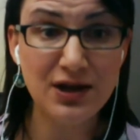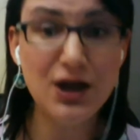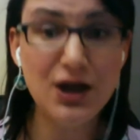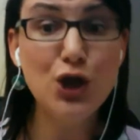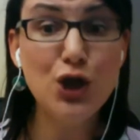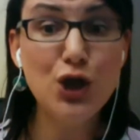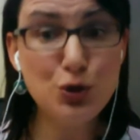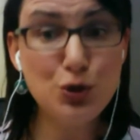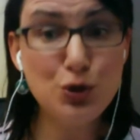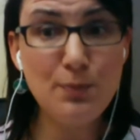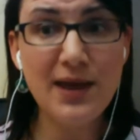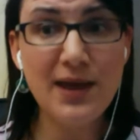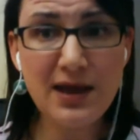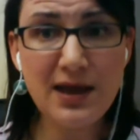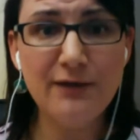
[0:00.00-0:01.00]
you
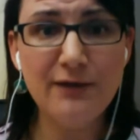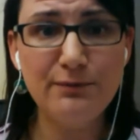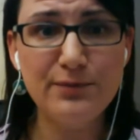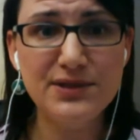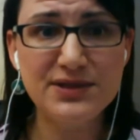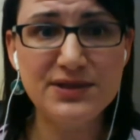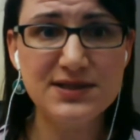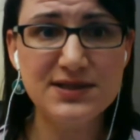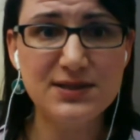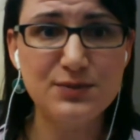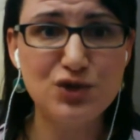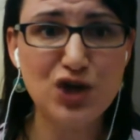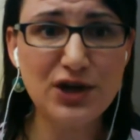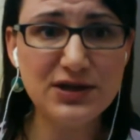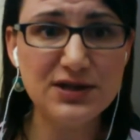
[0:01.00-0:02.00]
may have business
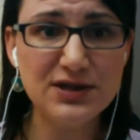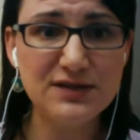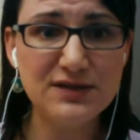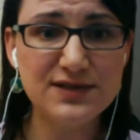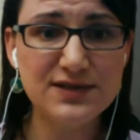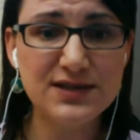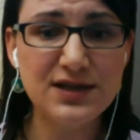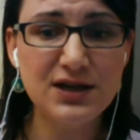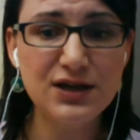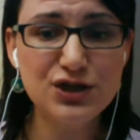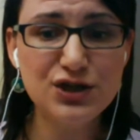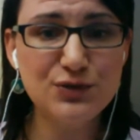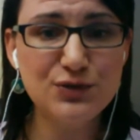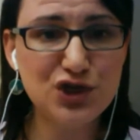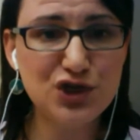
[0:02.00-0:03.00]
objectives
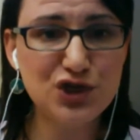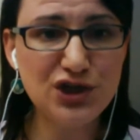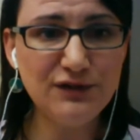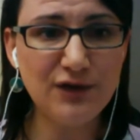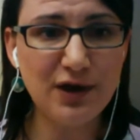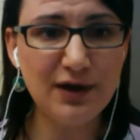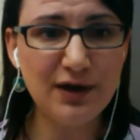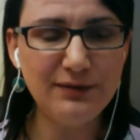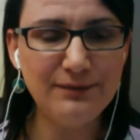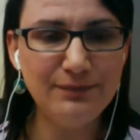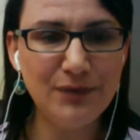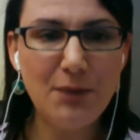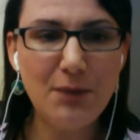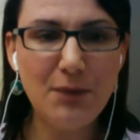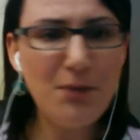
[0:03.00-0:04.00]
to achieve on,
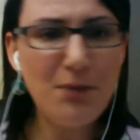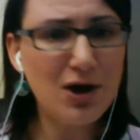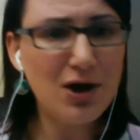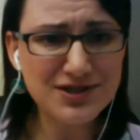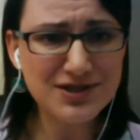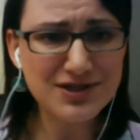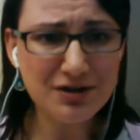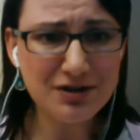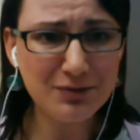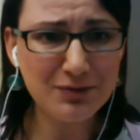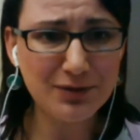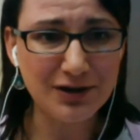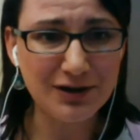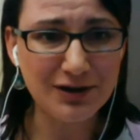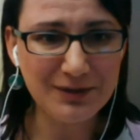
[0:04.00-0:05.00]
Mark
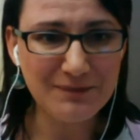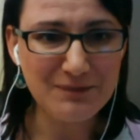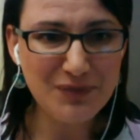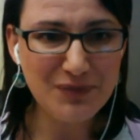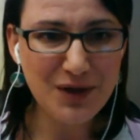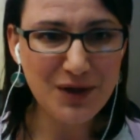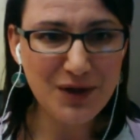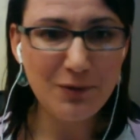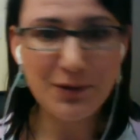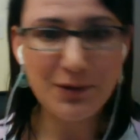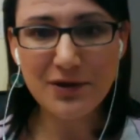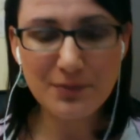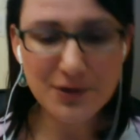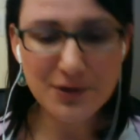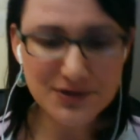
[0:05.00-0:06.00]
Zuckerberg, one of the
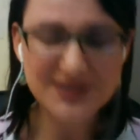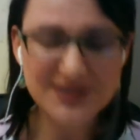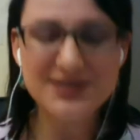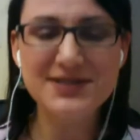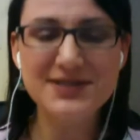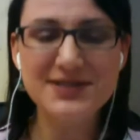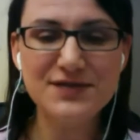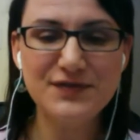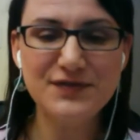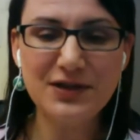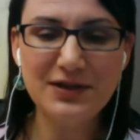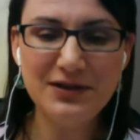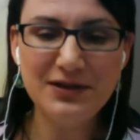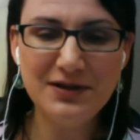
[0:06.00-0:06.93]
most successful